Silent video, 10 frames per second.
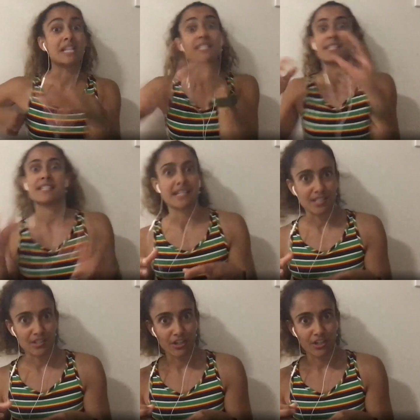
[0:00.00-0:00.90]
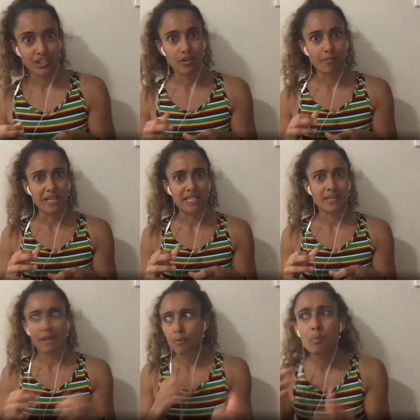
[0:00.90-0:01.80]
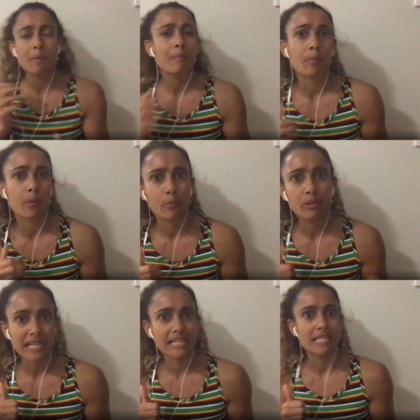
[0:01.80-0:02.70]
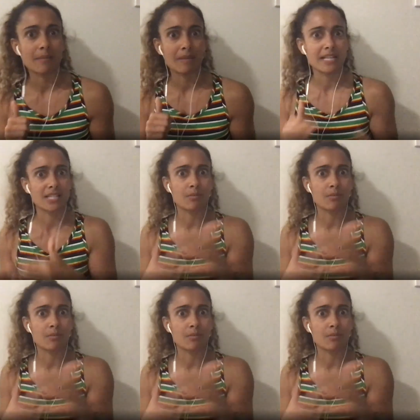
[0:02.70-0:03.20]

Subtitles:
because the sex is good, because I'm like, well, but we're really intimate.